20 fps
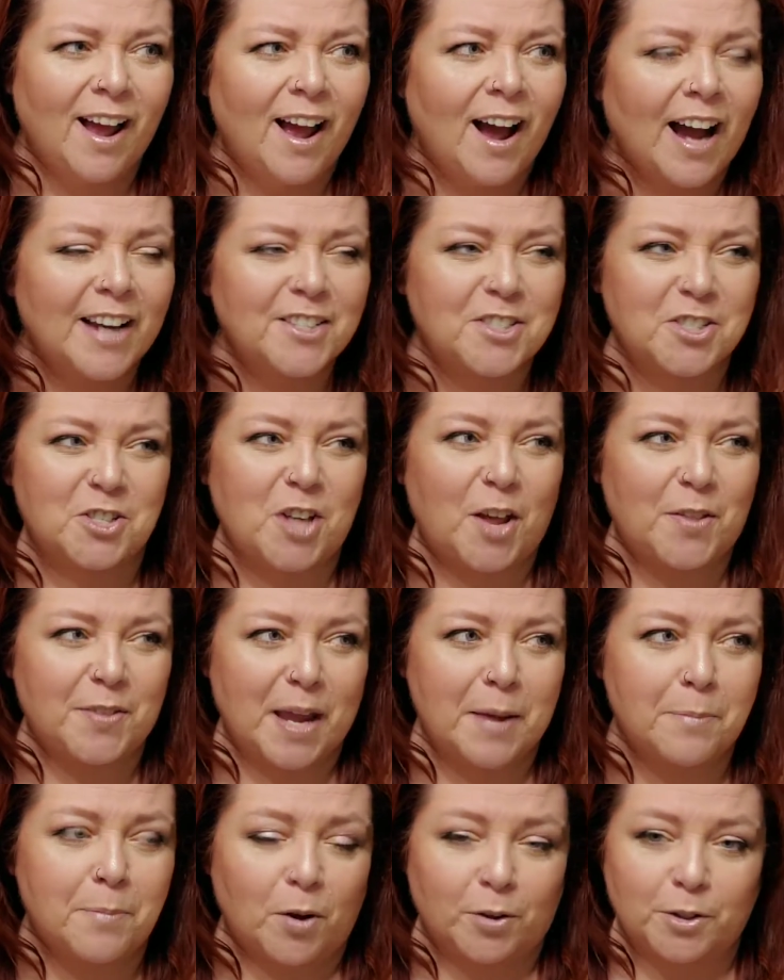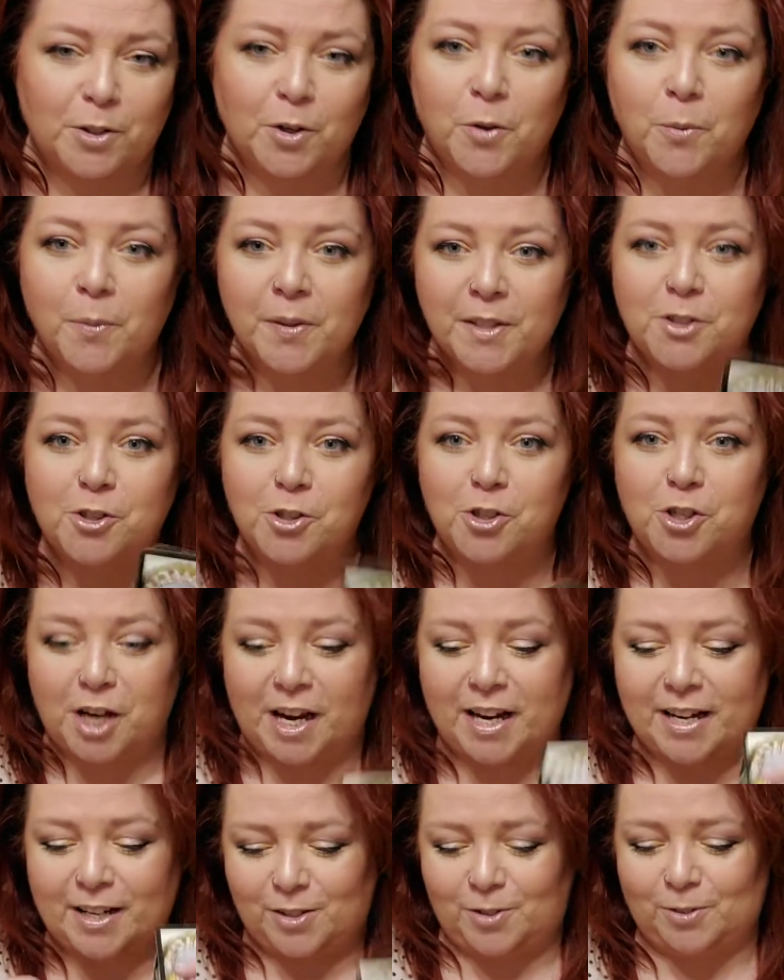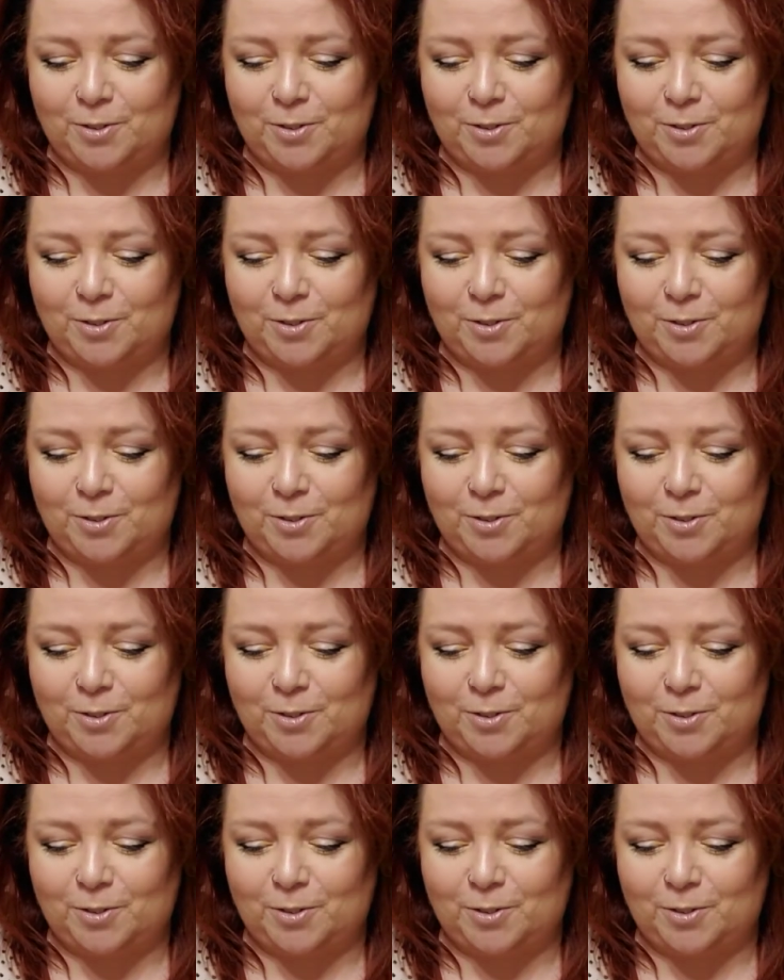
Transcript: I just saw the 8 ball. You know the one that you shake and you